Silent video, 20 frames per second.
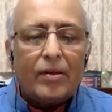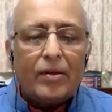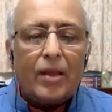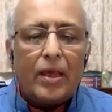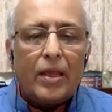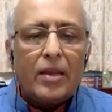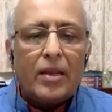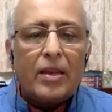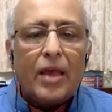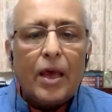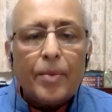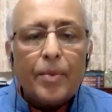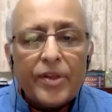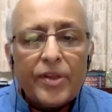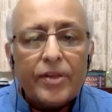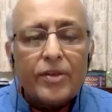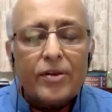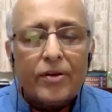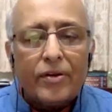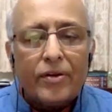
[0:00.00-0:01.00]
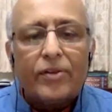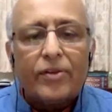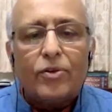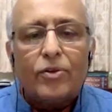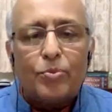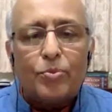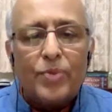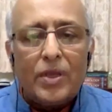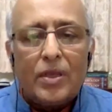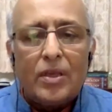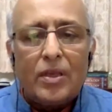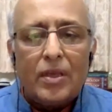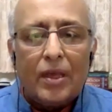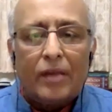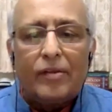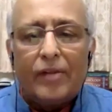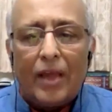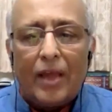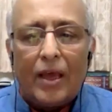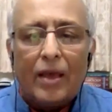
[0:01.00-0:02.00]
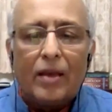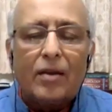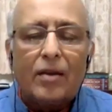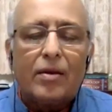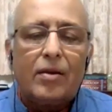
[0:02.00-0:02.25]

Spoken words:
in hamsters to be exact,